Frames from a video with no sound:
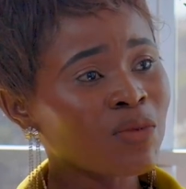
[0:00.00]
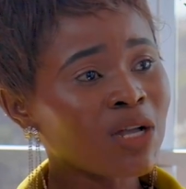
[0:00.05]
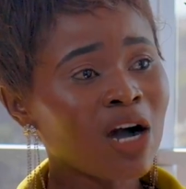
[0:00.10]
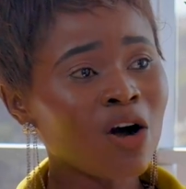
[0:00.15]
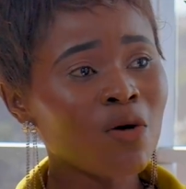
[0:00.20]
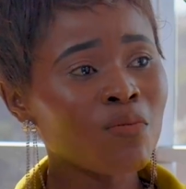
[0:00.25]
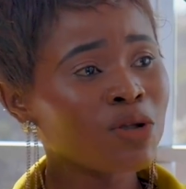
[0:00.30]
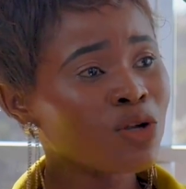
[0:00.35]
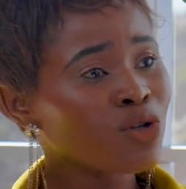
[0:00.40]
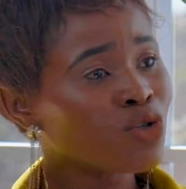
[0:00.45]

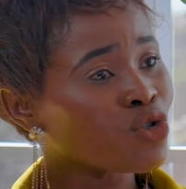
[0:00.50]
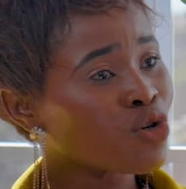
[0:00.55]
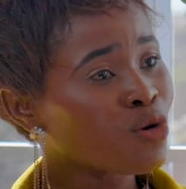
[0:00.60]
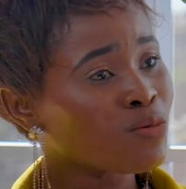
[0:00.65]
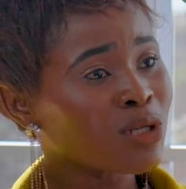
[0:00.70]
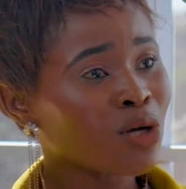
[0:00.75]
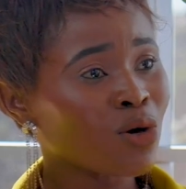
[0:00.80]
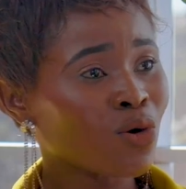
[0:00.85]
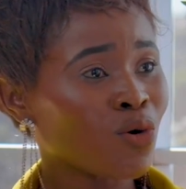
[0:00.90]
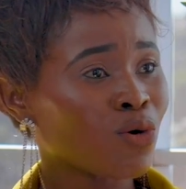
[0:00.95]
how many
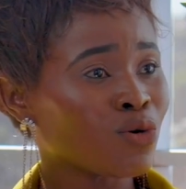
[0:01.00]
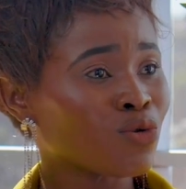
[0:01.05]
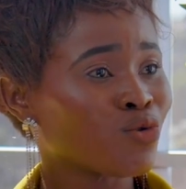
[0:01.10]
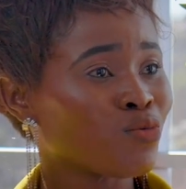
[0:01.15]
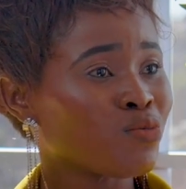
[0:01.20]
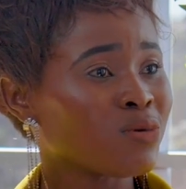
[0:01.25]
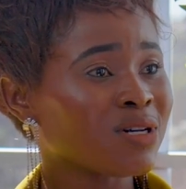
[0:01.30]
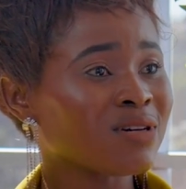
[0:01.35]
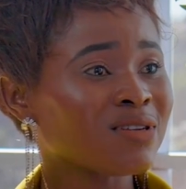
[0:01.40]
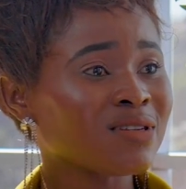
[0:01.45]
jobs are going to
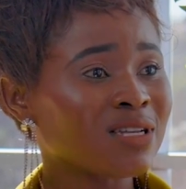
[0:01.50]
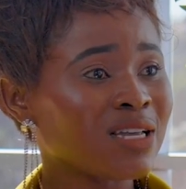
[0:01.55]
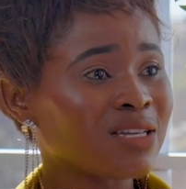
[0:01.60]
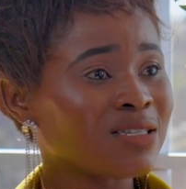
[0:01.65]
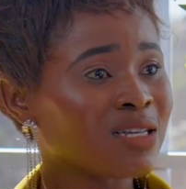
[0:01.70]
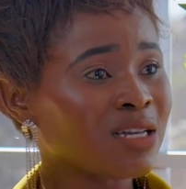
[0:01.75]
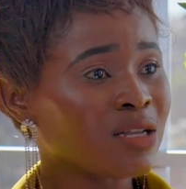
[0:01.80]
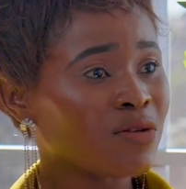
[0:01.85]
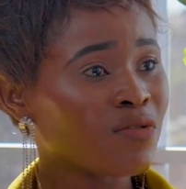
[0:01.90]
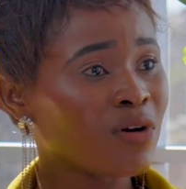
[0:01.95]
be
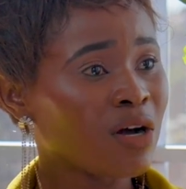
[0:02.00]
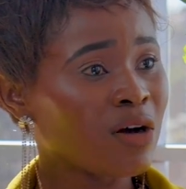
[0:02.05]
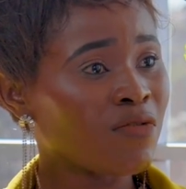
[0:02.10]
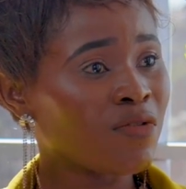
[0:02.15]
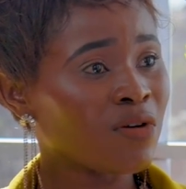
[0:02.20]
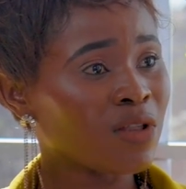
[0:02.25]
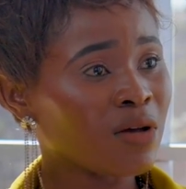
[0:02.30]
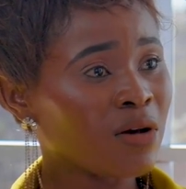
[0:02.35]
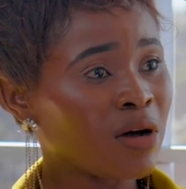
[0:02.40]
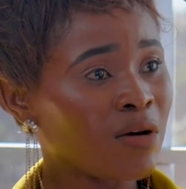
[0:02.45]
created
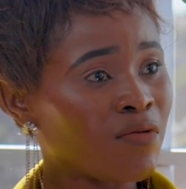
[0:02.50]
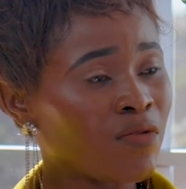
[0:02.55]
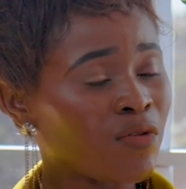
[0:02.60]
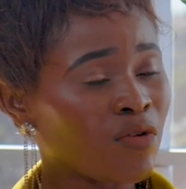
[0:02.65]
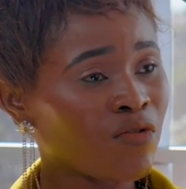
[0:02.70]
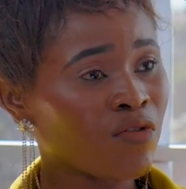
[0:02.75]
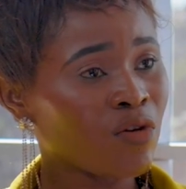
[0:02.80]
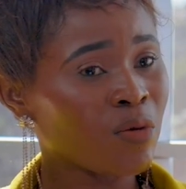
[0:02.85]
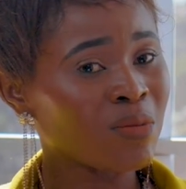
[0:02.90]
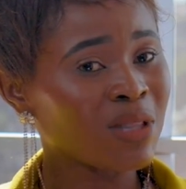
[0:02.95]

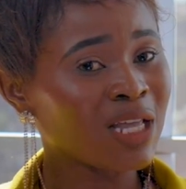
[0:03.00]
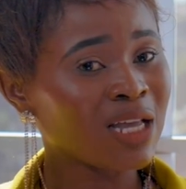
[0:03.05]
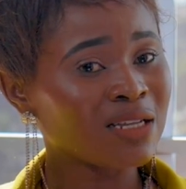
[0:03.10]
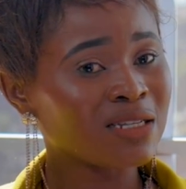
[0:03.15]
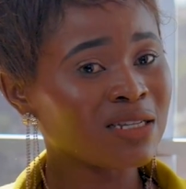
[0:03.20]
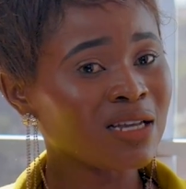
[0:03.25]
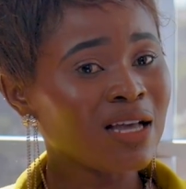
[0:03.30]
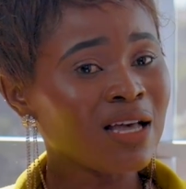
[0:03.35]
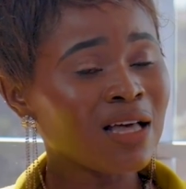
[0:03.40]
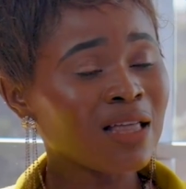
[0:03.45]
from
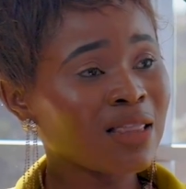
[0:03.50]
that.